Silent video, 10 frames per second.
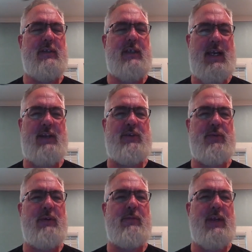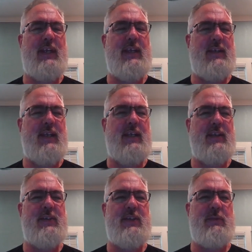I enjoyed reading it, and I can
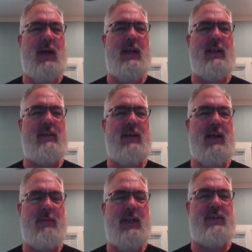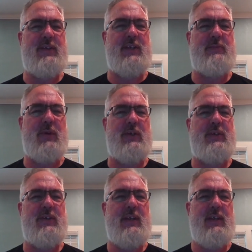see why I read 6
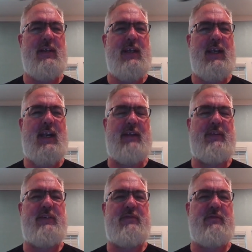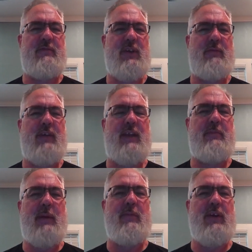books. And I have this, vague
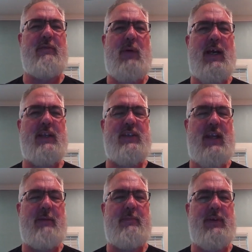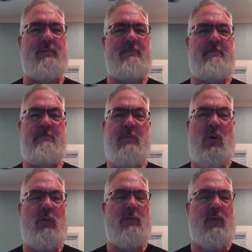memory of why I stopped, but
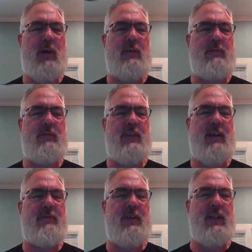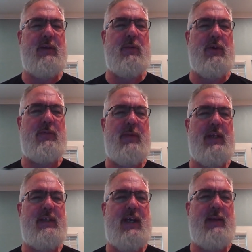overall, definitely worth my
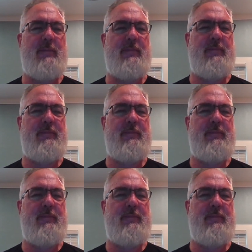time.